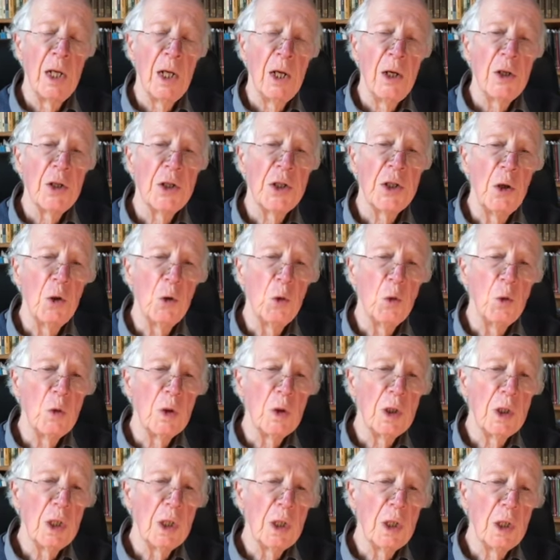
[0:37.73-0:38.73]
So
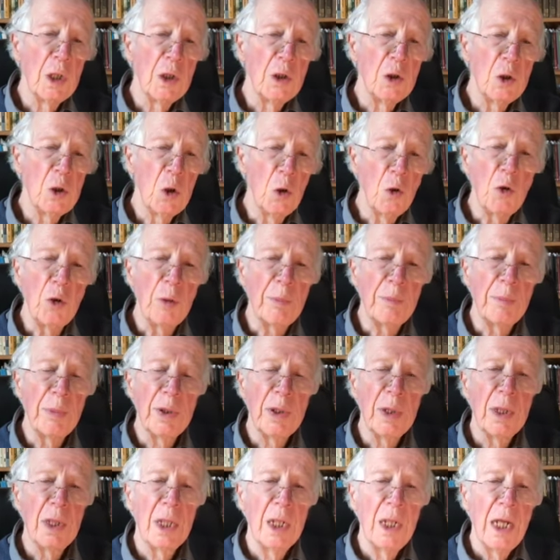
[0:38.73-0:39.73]
Europe
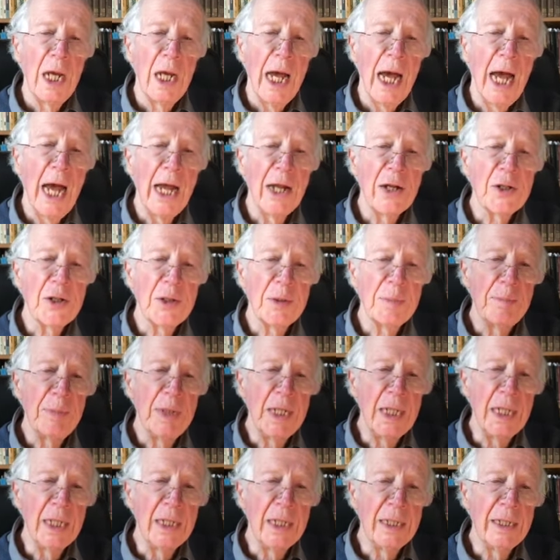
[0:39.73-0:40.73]
has
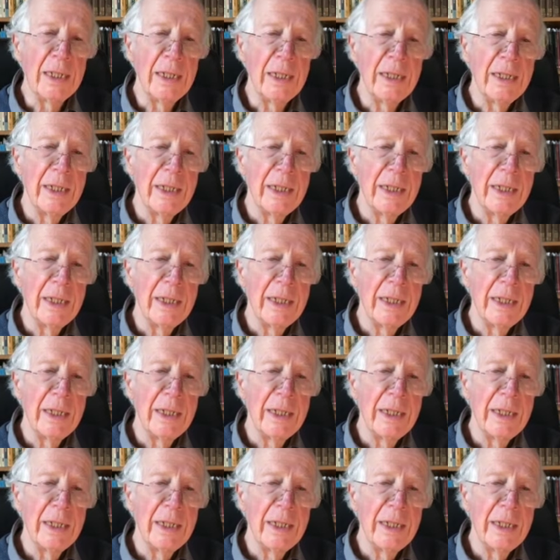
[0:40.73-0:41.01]
been